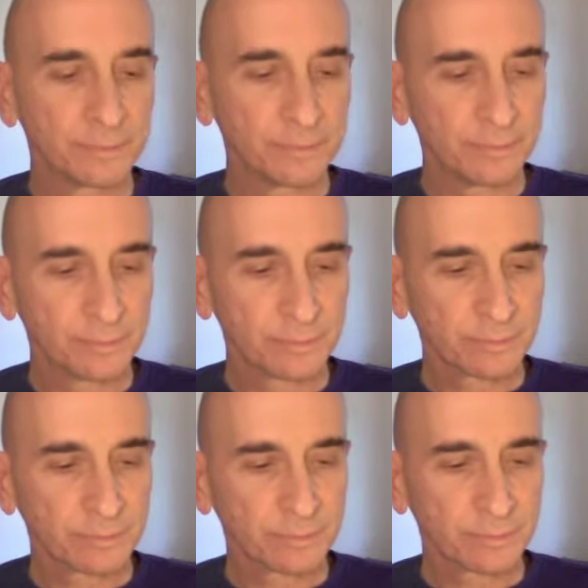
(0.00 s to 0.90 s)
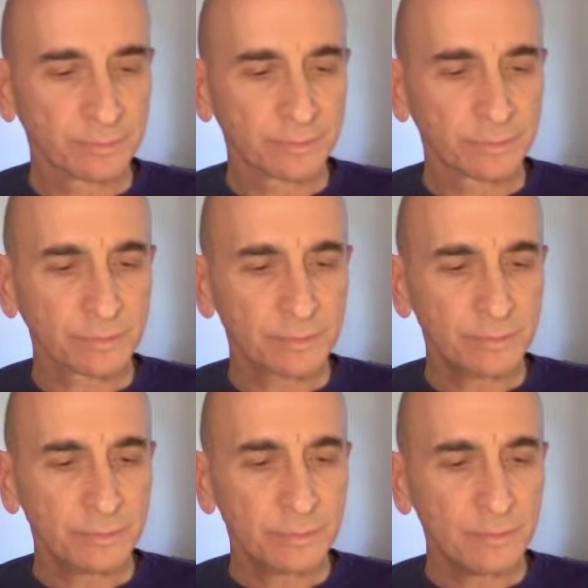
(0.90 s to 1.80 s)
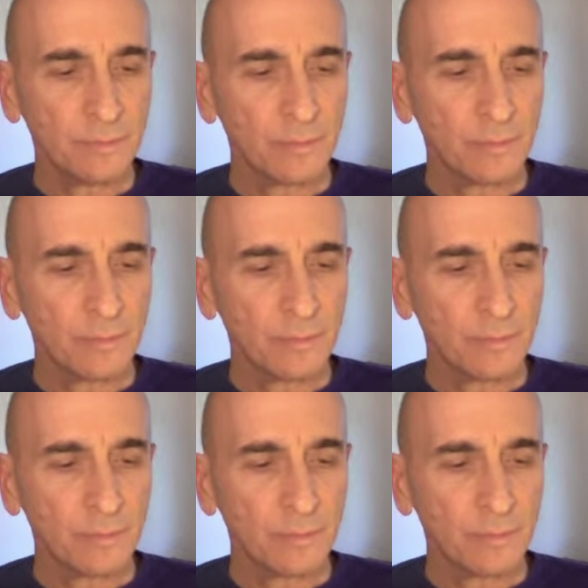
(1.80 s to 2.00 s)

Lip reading: (no one is talking)